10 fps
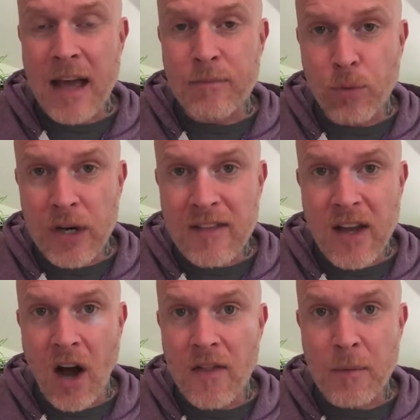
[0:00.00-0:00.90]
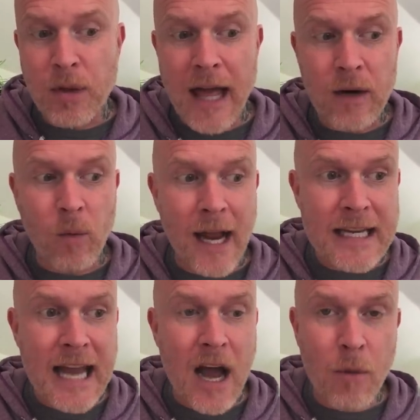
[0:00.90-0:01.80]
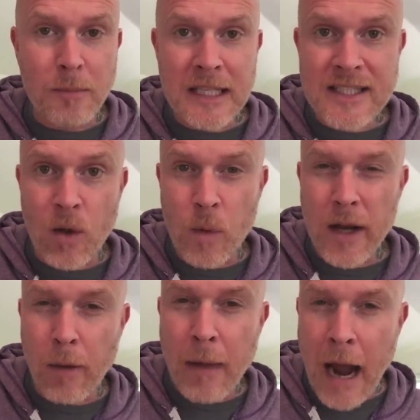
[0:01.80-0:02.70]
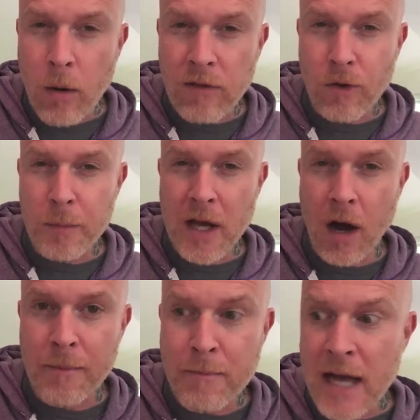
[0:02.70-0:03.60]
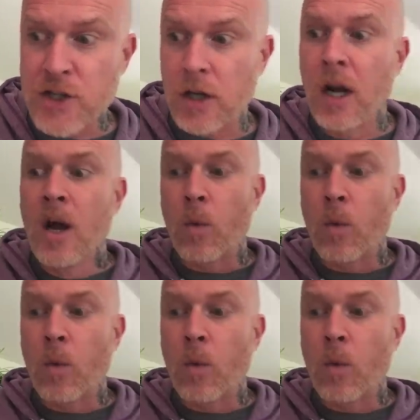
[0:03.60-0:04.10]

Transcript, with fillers: and breathing on the planet right now means that we are powerful beyond measure.